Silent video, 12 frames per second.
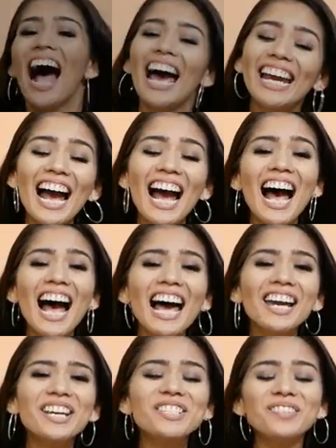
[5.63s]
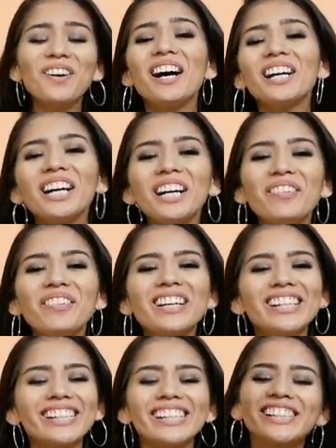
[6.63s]
Hi guys,
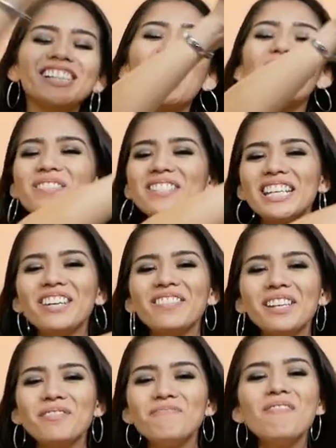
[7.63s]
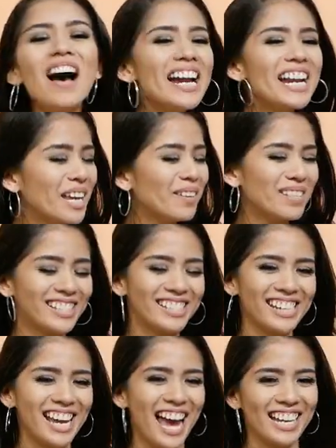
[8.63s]
welcome to Shop TV. My name is
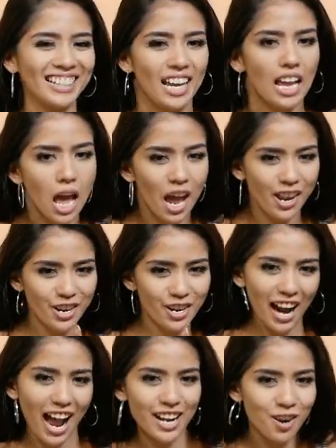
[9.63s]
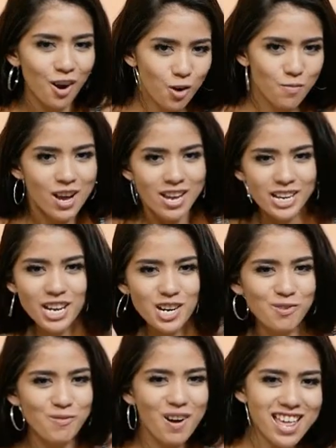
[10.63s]
Gianna and you're at home
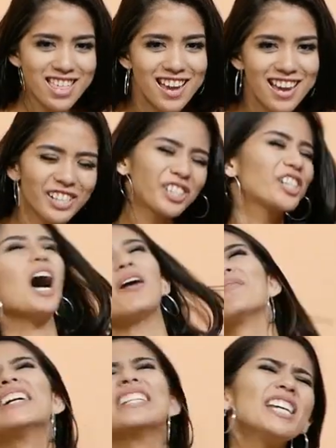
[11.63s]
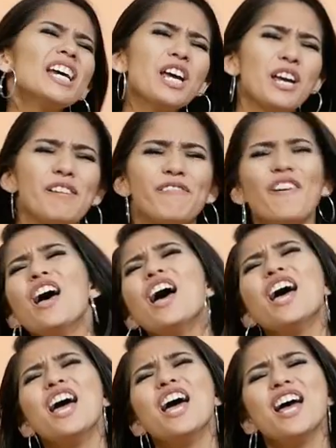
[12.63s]
here with Shop TV.
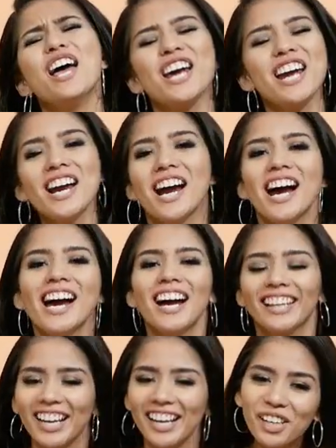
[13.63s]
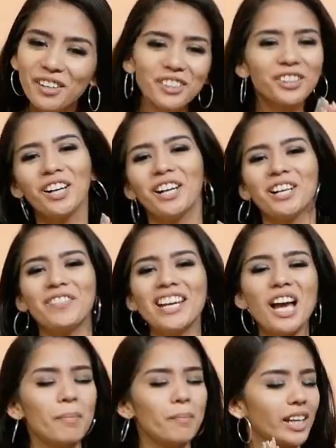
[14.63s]
Thank you for joining me
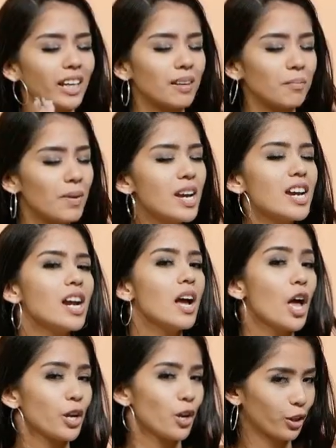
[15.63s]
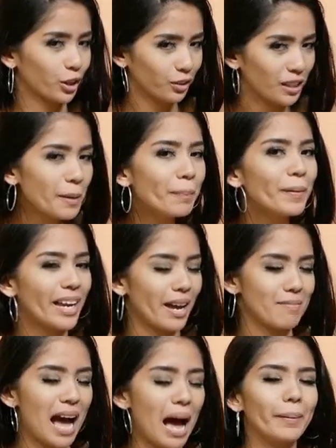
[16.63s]
and making me your 3
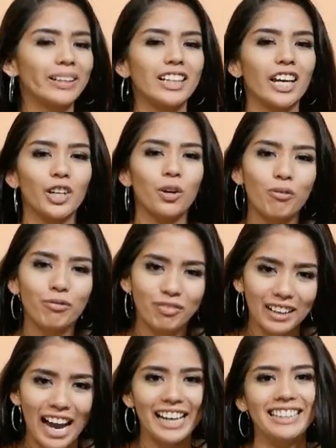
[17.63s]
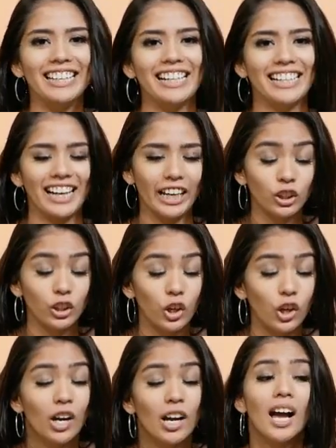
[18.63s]
p.m. habit ngayong Friday na
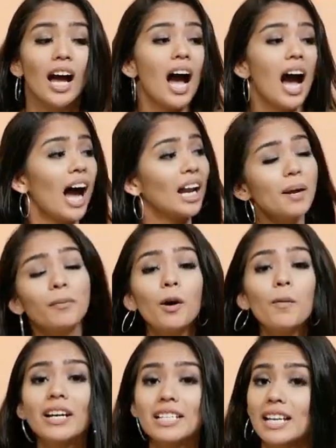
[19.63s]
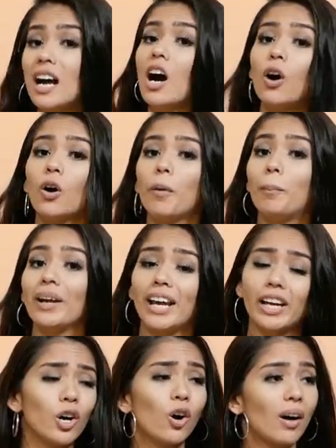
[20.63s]
ito. Alam ko mag-isa ako, but I
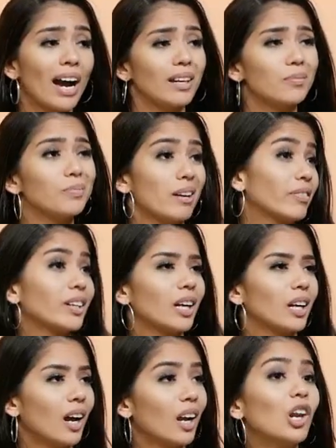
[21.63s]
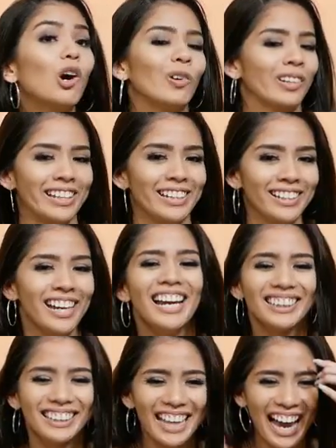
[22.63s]
know I am never lonely.
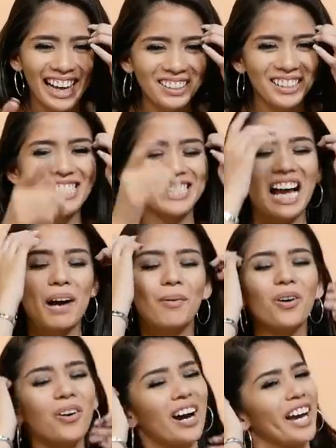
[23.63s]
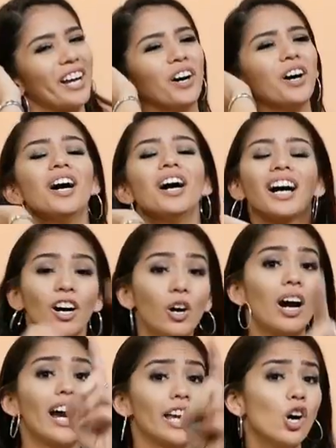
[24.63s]
Dahil kasama ko ngayon,
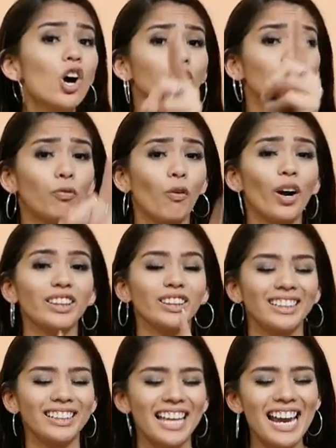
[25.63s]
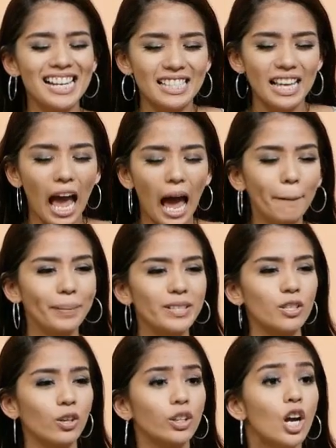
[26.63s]
kayo for today's
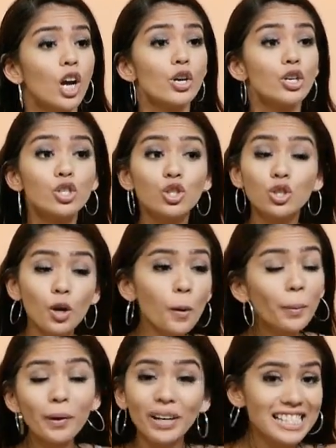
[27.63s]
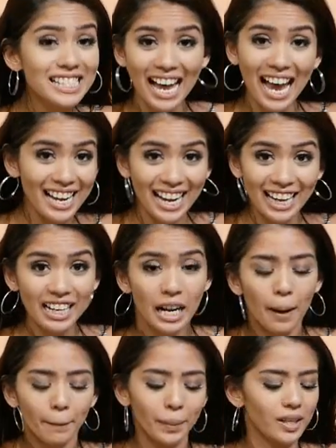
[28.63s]
episode, super excited
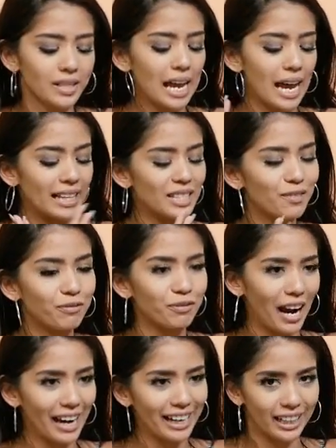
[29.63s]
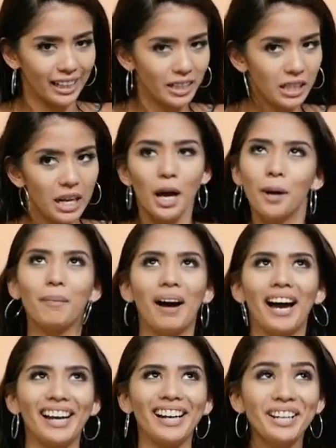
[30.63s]
because nga it's Friday,
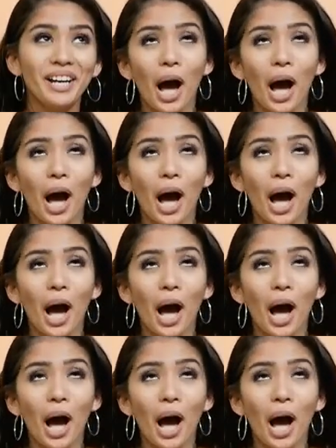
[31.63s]
my